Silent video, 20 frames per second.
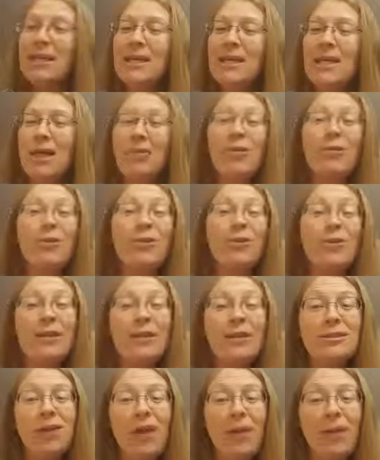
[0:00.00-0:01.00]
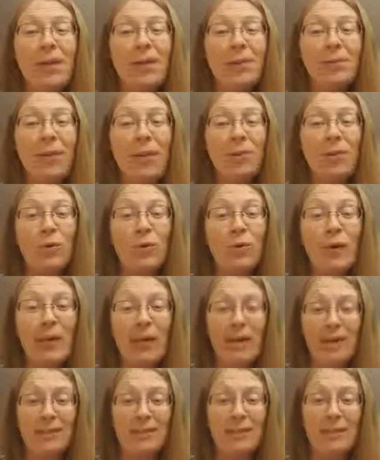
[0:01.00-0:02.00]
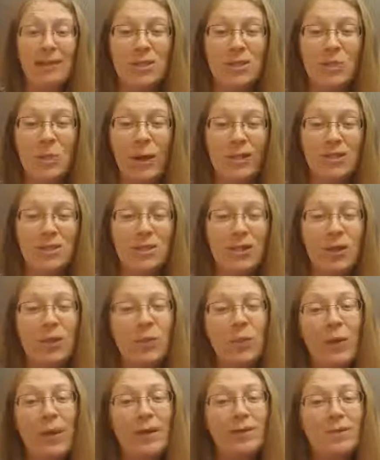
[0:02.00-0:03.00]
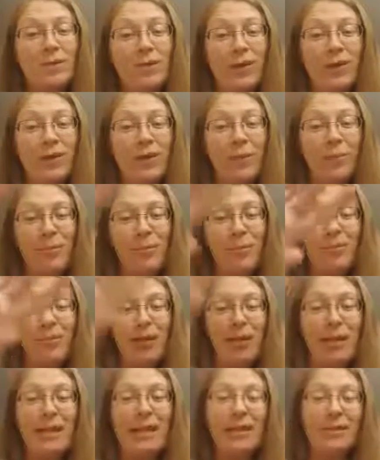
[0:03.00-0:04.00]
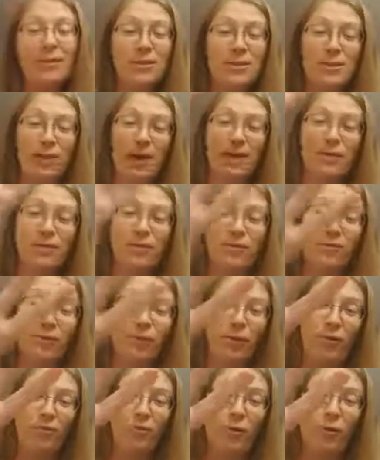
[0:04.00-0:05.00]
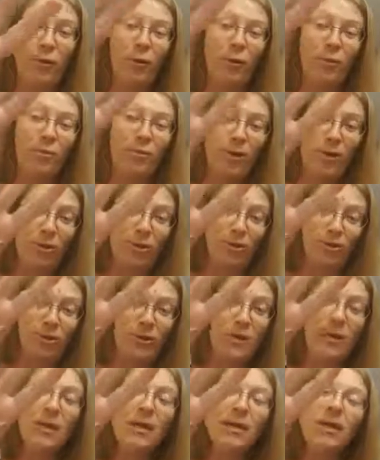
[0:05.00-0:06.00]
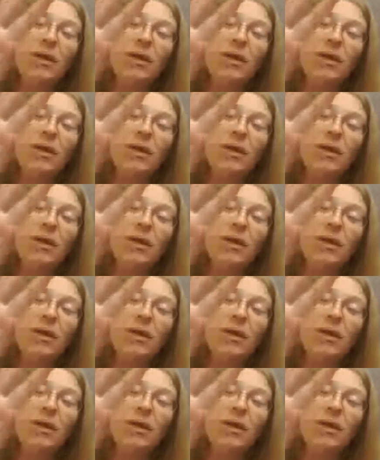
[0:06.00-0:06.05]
Now, we've been talking about the wings well. So the wings are the numbers on either side. So for a 4, it would be a 3